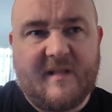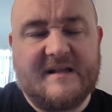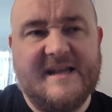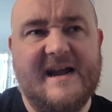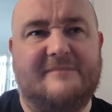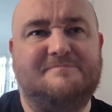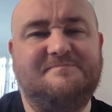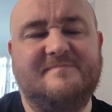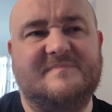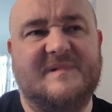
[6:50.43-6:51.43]
yeah.
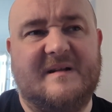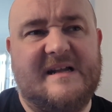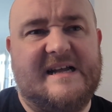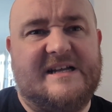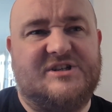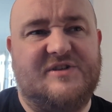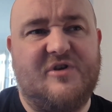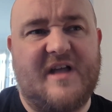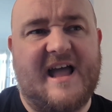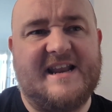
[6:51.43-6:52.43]
So you've got
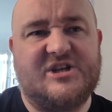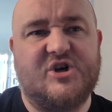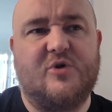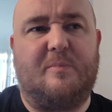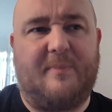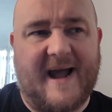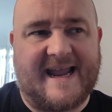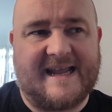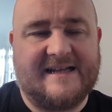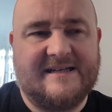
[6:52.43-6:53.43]
that initial
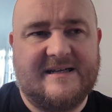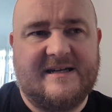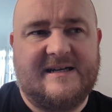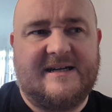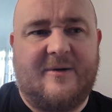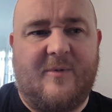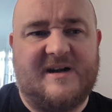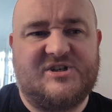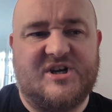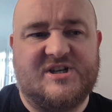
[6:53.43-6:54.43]
bite,
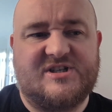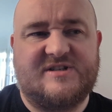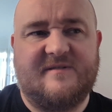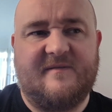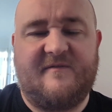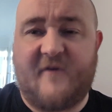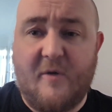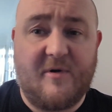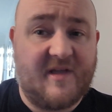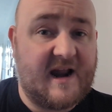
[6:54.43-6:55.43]
which is
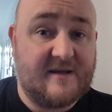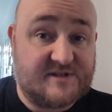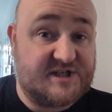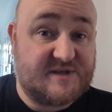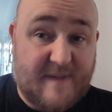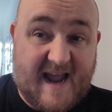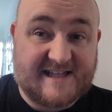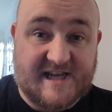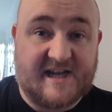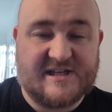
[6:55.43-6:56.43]
firmer than I was
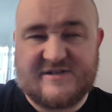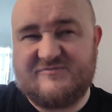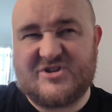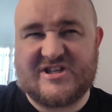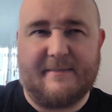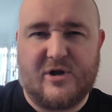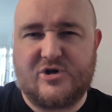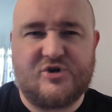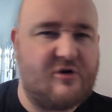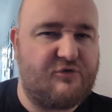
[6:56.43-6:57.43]
expecting. It's similar
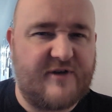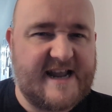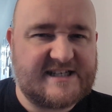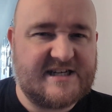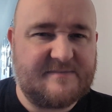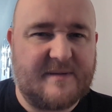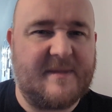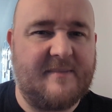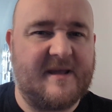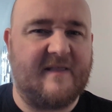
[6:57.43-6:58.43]
to a raisin, but
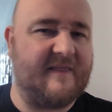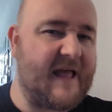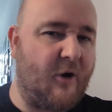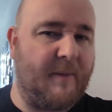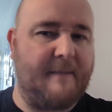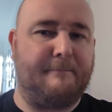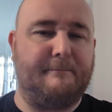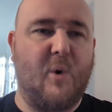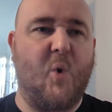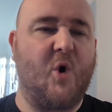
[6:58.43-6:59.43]
maybe a little bit
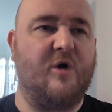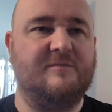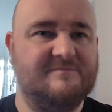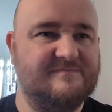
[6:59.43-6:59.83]
more